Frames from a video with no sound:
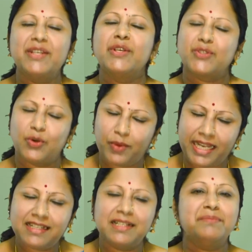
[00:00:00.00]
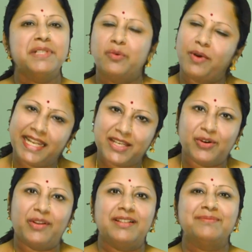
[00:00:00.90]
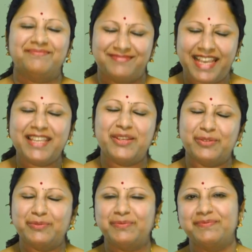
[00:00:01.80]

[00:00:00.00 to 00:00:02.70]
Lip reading: So welcome one and all. Thank you.